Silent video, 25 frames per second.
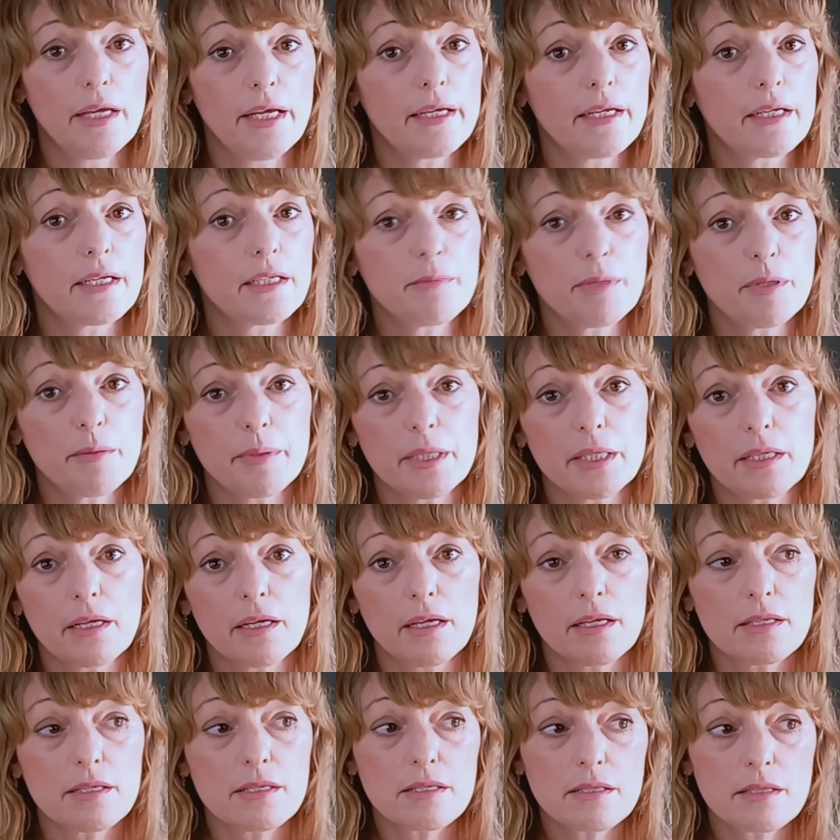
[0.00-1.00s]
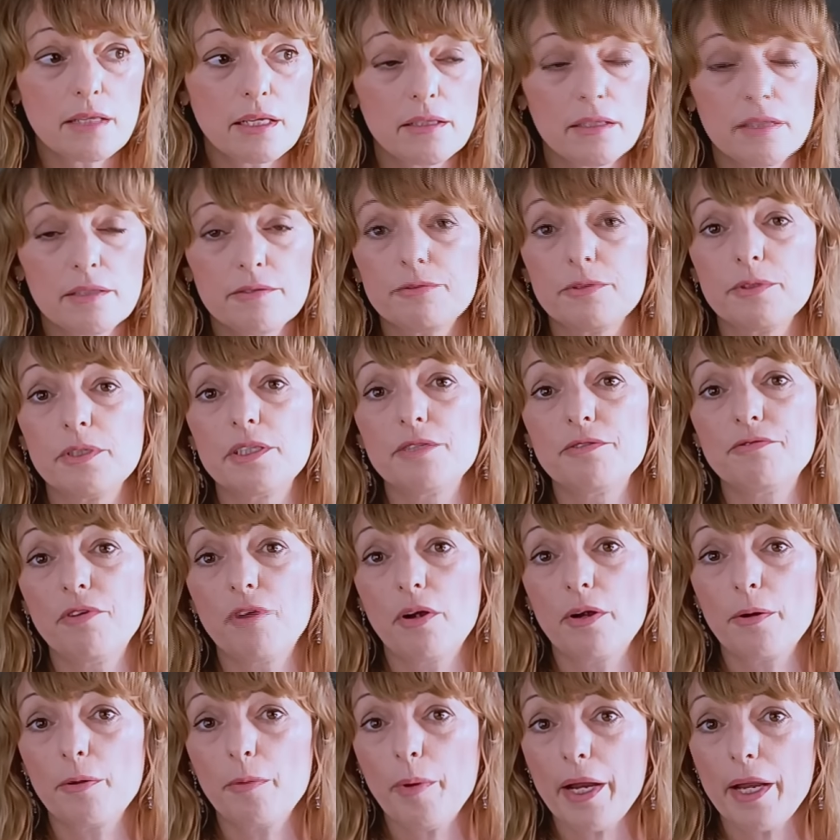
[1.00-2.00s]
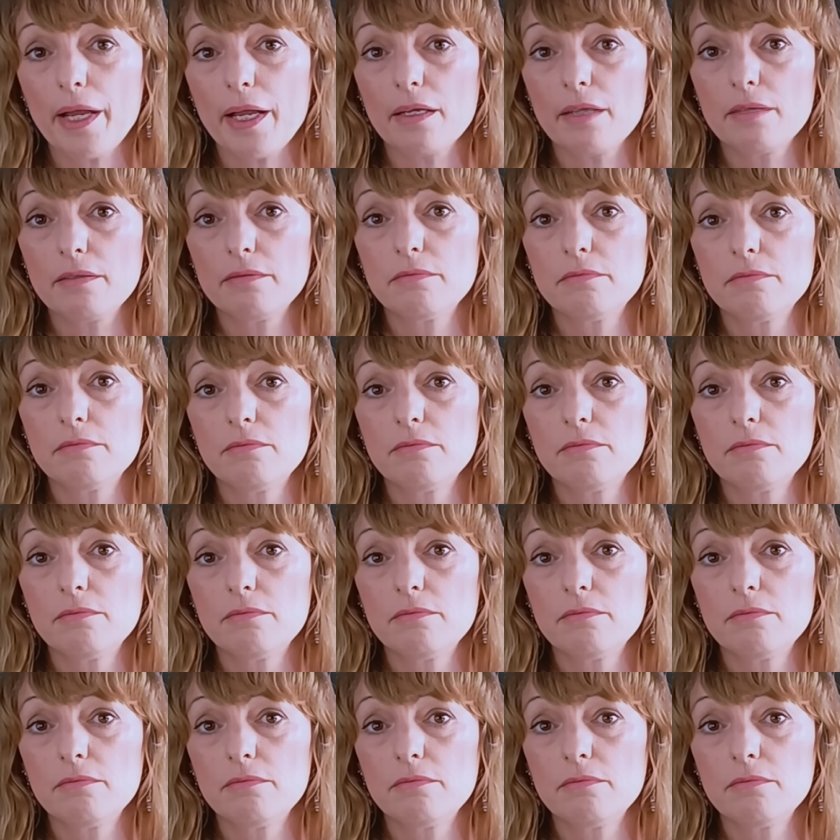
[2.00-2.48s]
It could be because they live really far away,